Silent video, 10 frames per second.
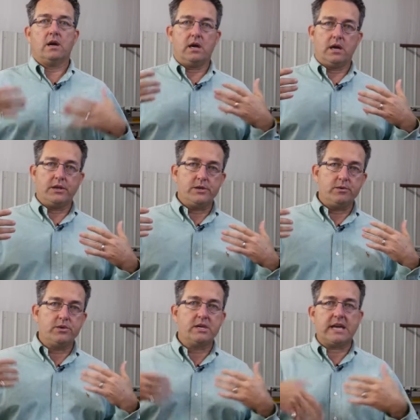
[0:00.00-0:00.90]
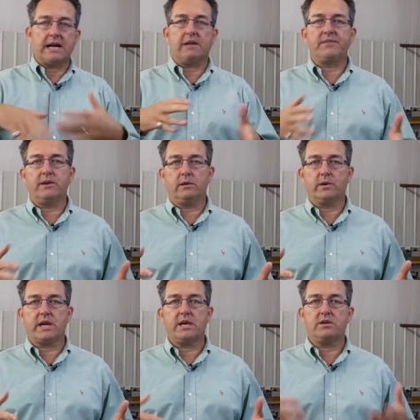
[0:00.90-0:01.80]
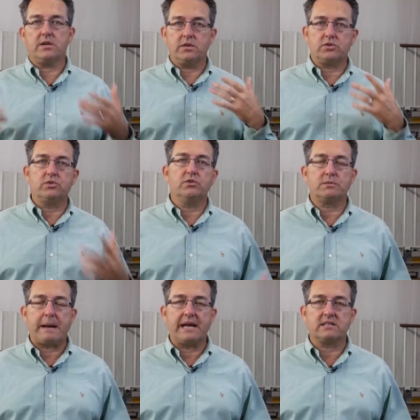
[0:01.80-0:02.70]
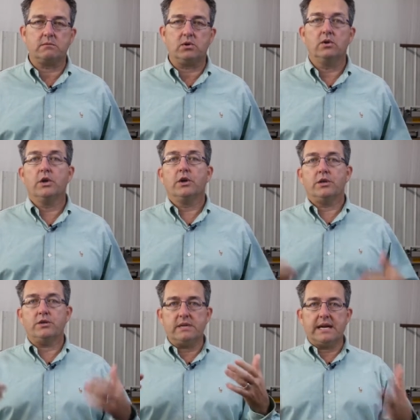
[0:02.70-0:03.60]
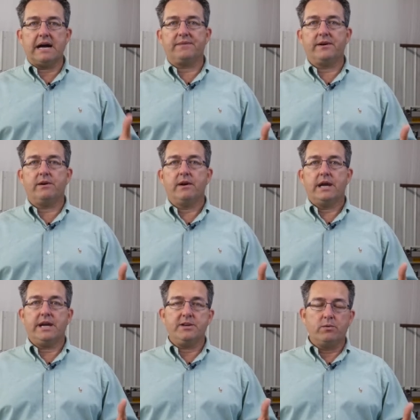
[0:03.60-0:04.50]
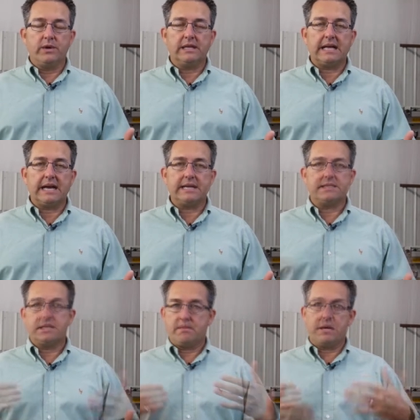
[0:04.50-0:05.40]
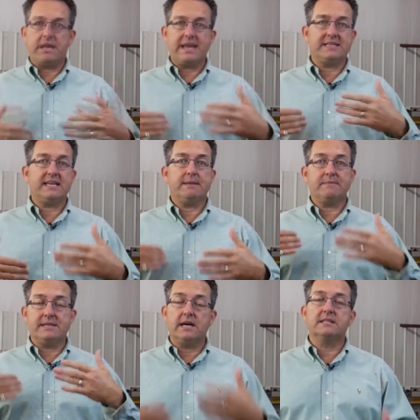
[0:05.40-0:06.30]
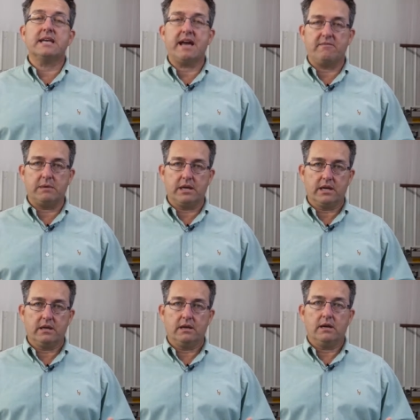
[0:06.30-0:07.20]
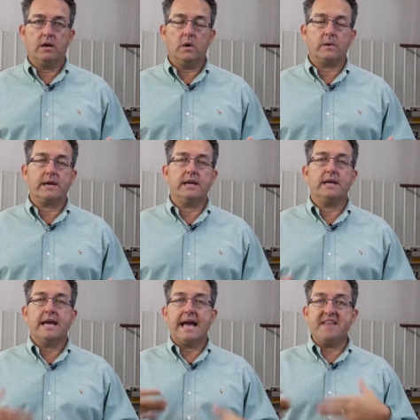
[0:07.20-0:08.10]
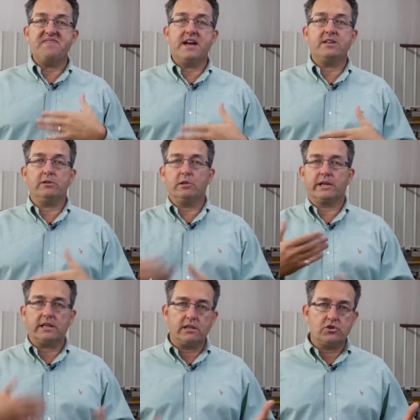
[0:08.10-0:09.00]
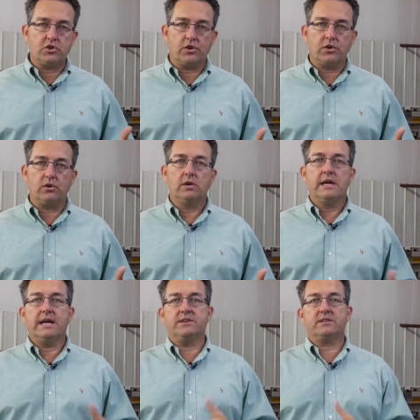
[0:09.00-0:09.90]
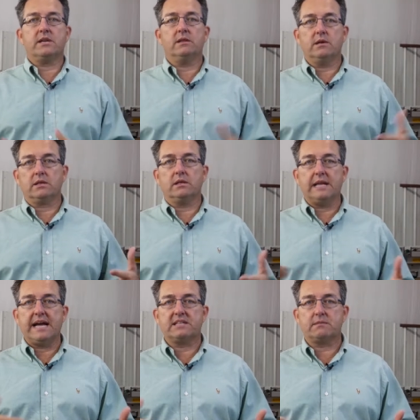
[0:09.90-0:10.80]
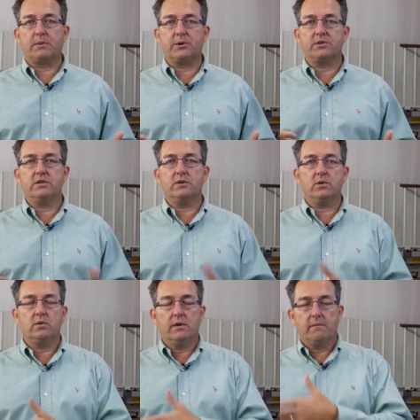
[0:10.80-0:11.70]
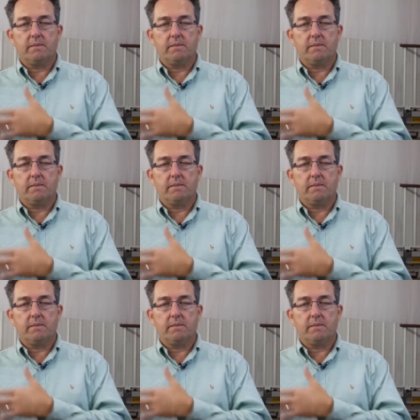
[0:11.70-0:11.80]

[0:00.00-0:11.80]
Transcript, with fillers: uh, you'd get out to the location as soon as possible. You get out there and you realize ATM does have money, okay? And then you look at the journal and you say, look, the last person who